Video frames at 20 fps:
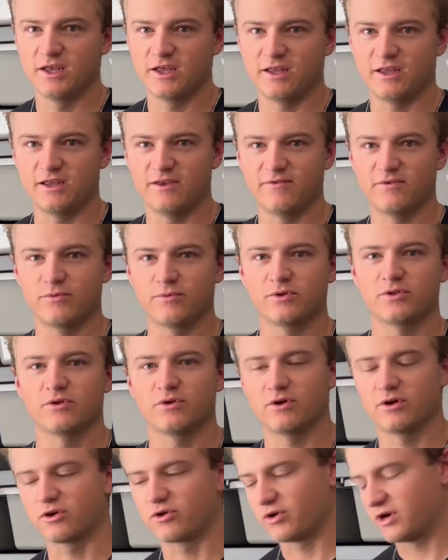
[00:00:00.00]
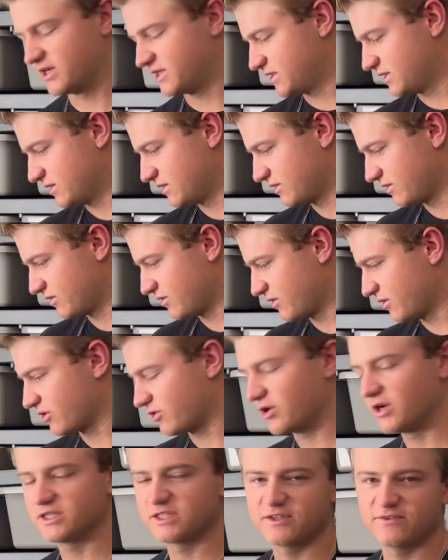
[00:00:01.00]
Even when they're
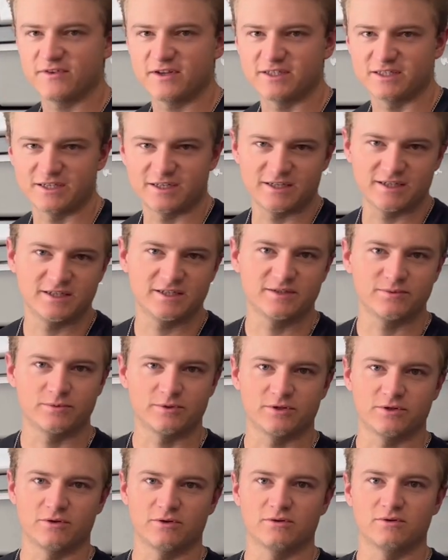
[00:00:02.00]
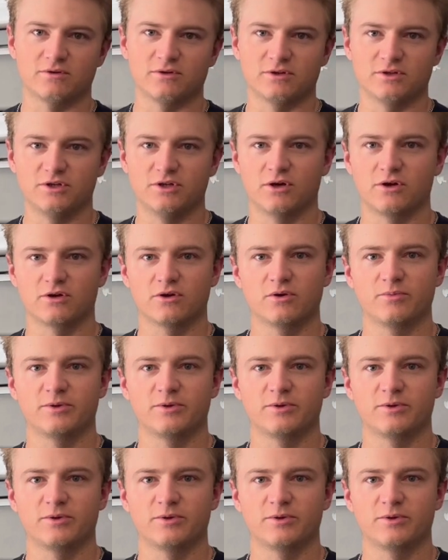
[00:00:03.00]
aggressive as it is when they're younger,